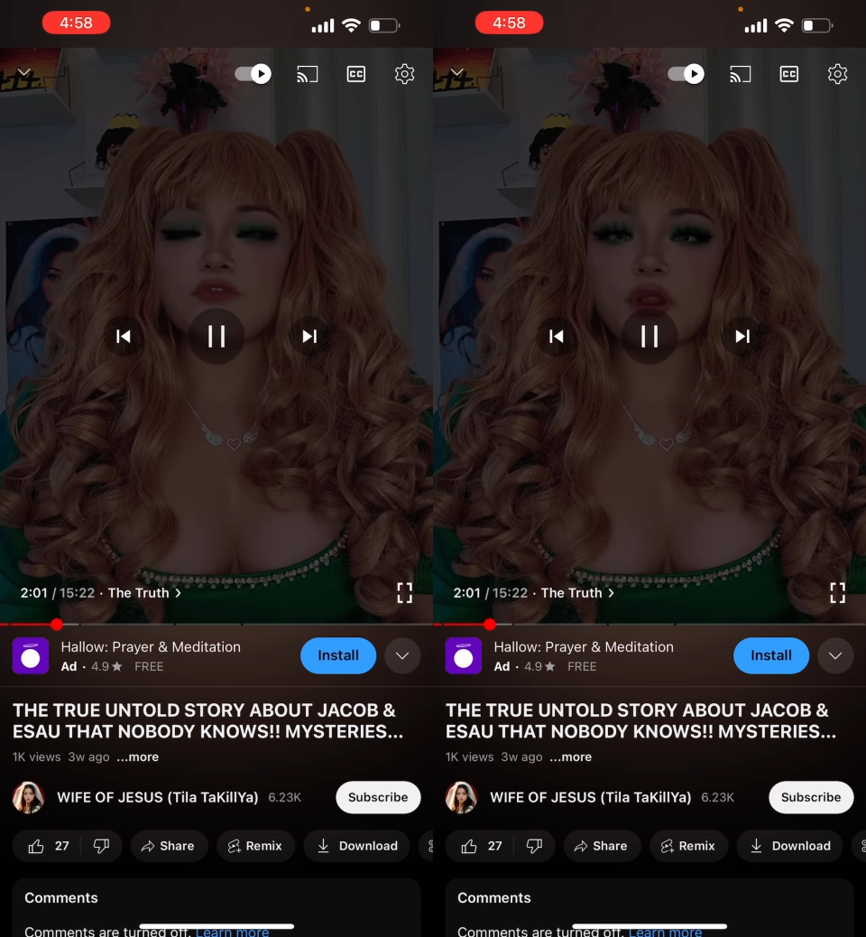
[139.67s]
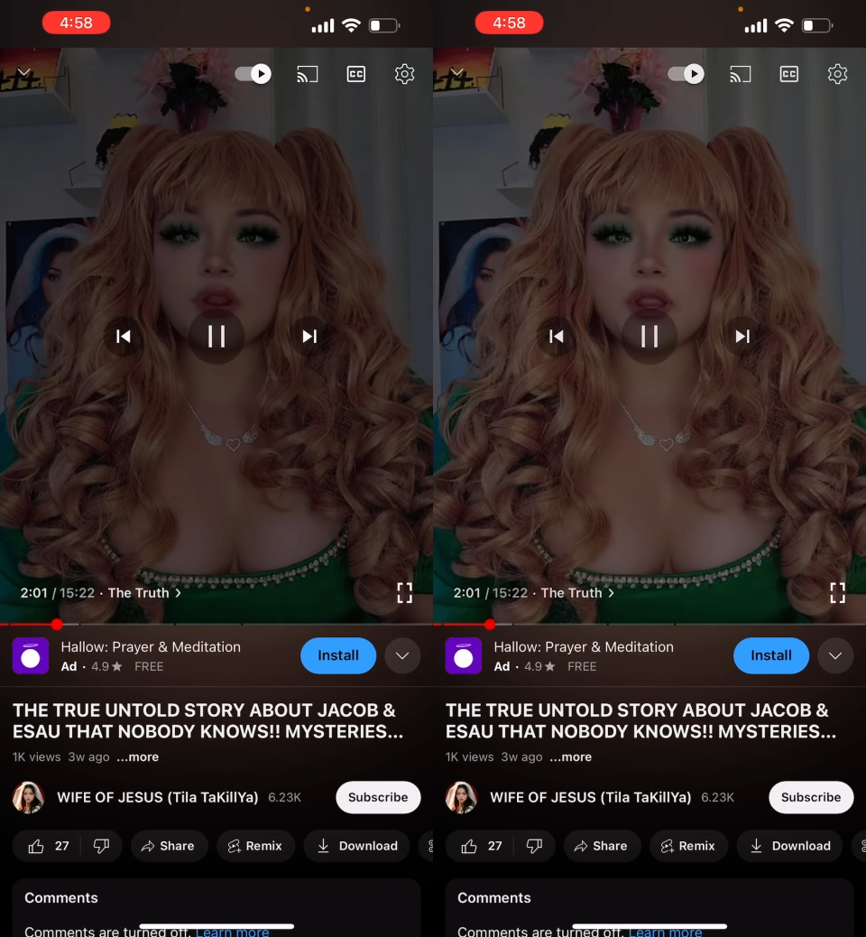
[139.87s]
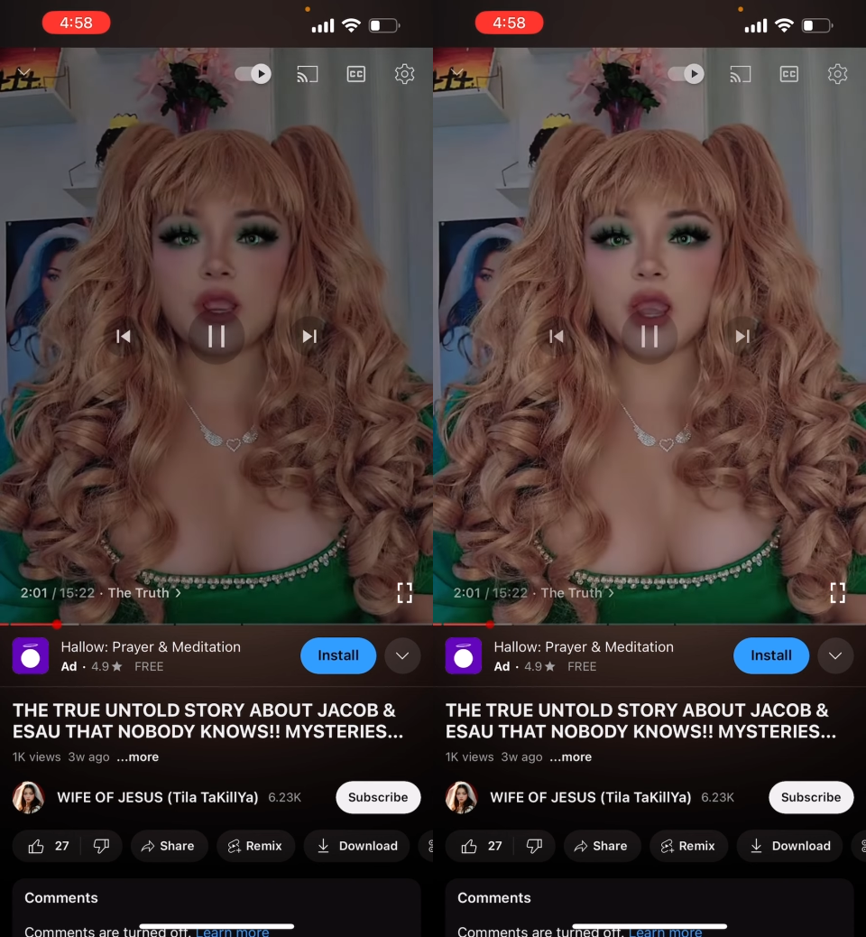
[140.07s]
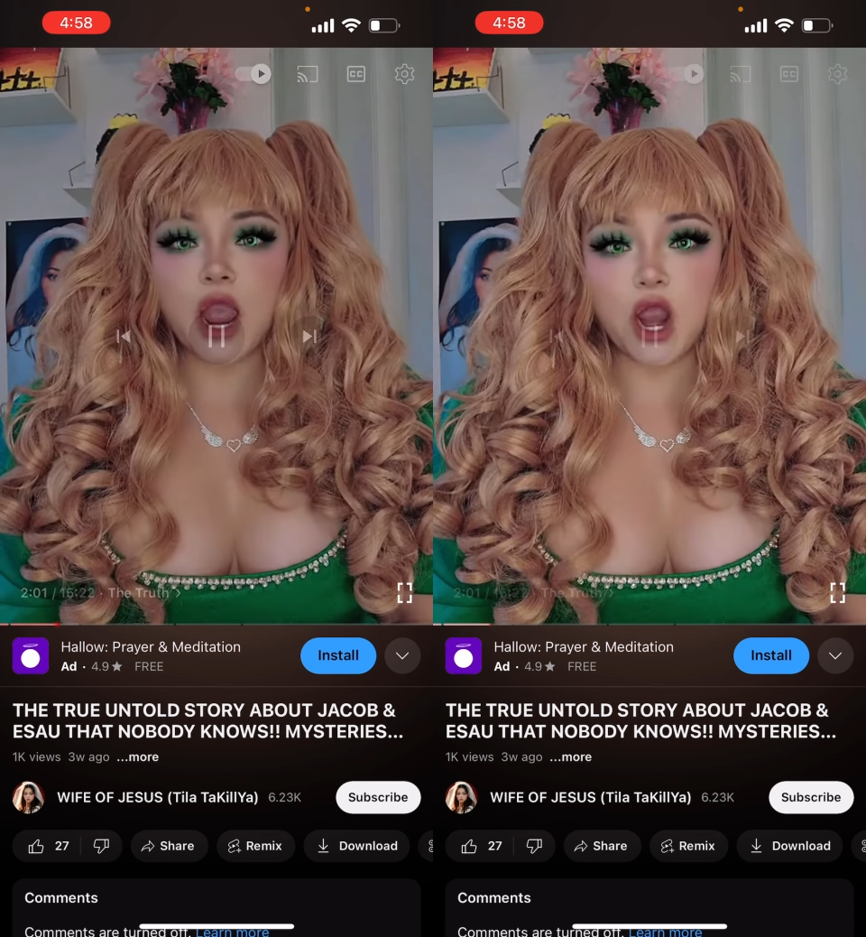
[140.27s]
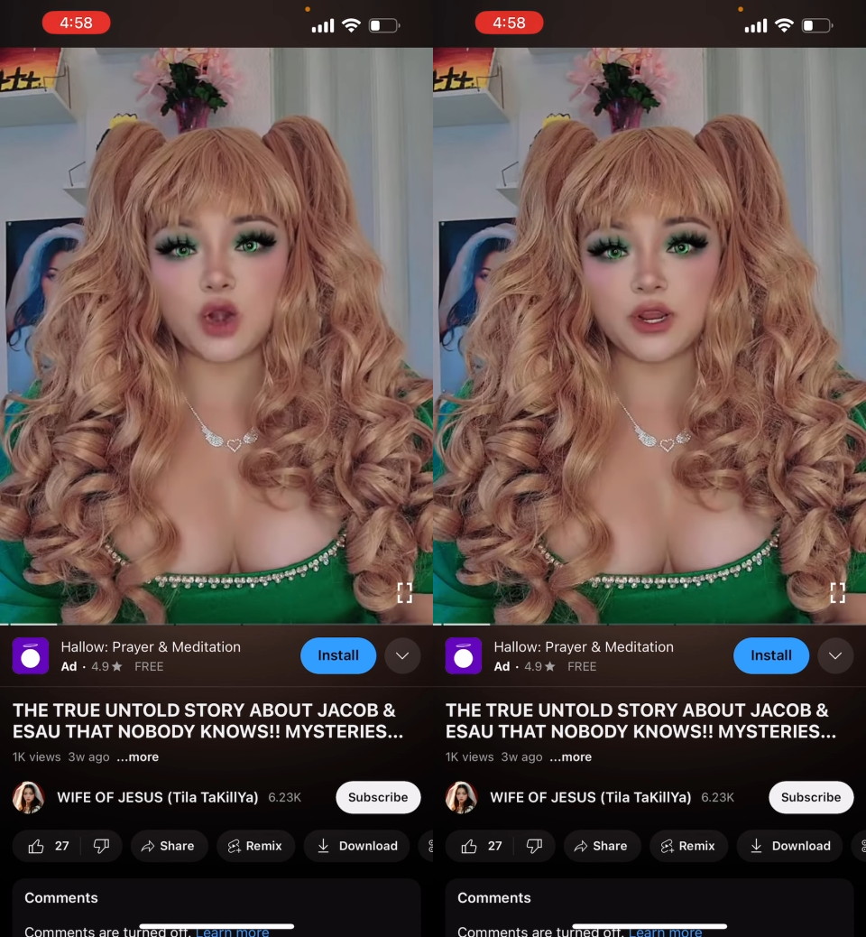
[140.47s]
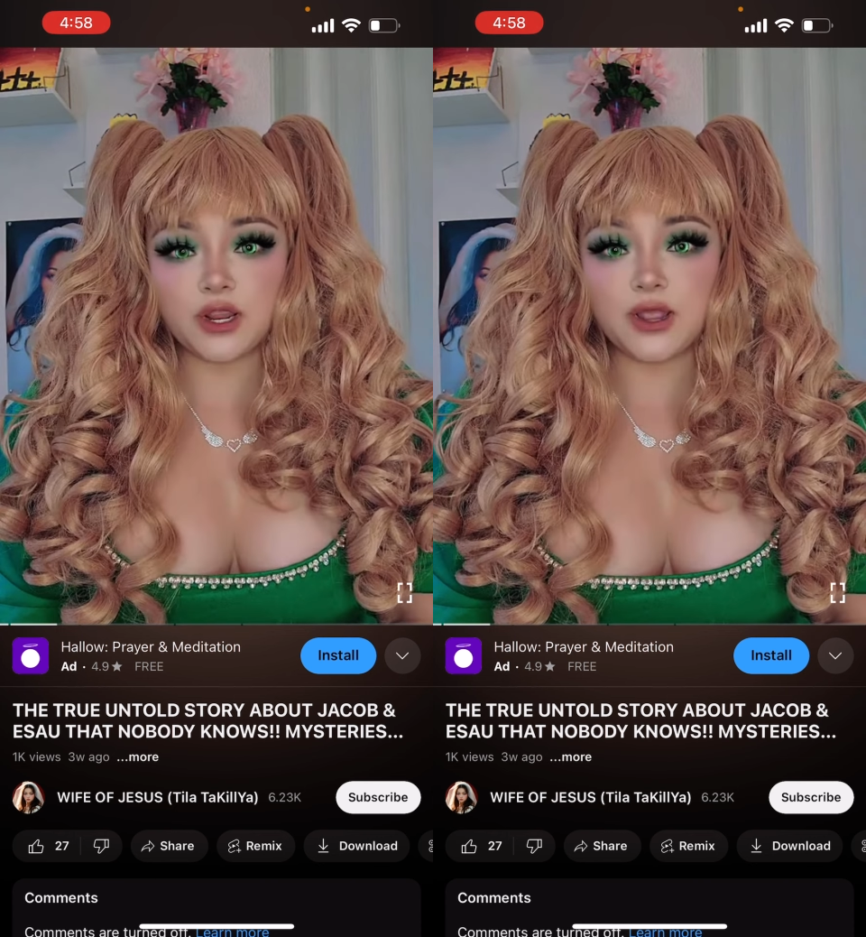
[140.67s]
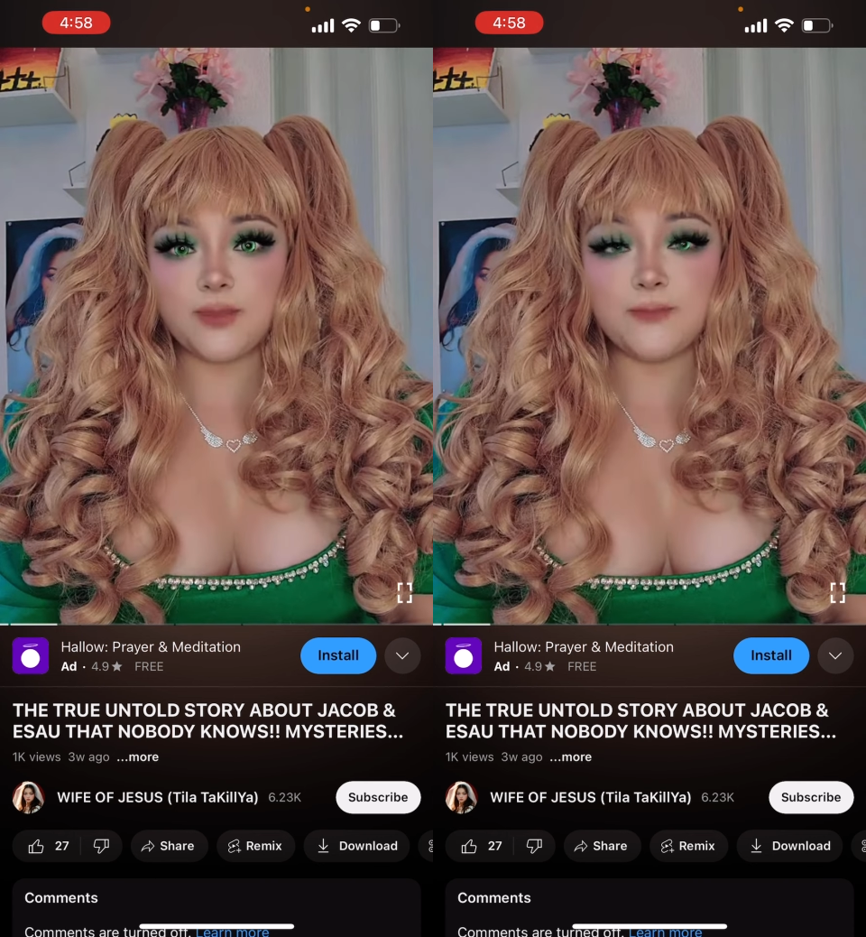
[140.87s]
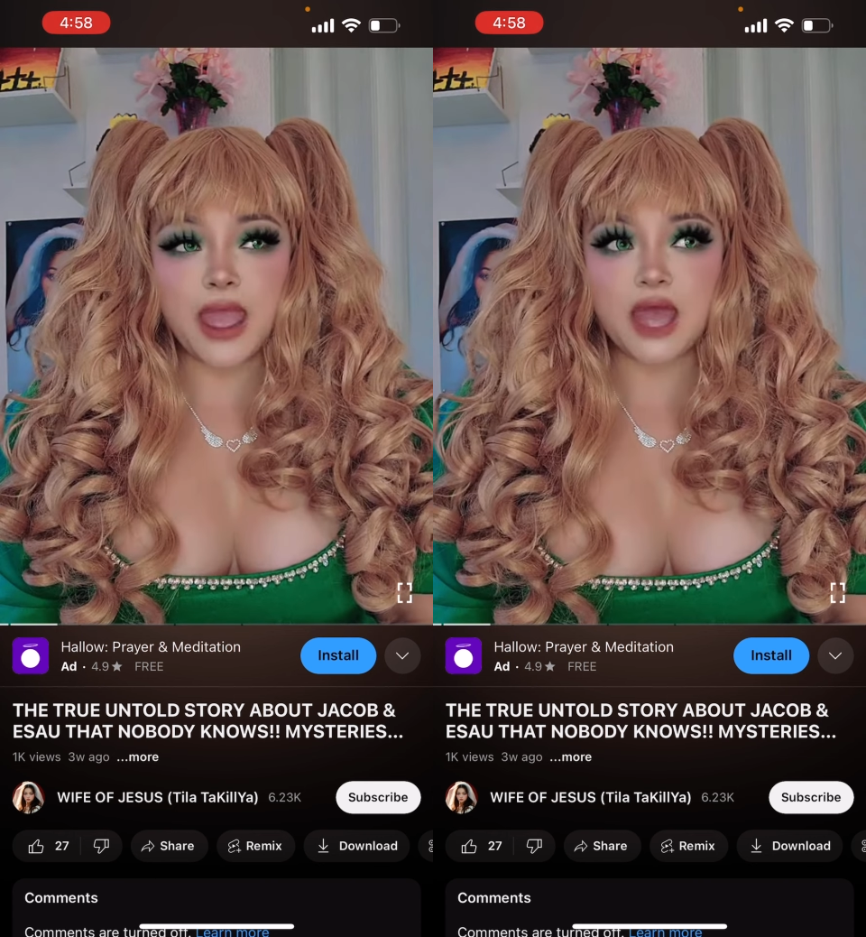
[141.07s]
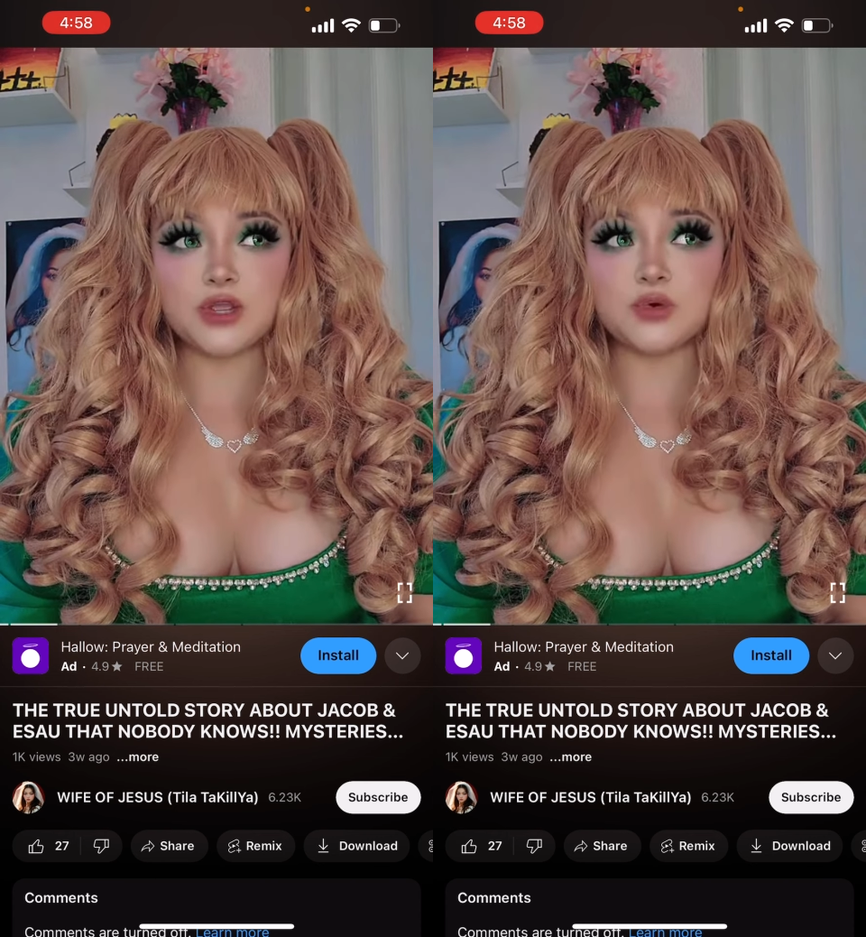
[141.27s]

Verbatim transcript: very hairy man.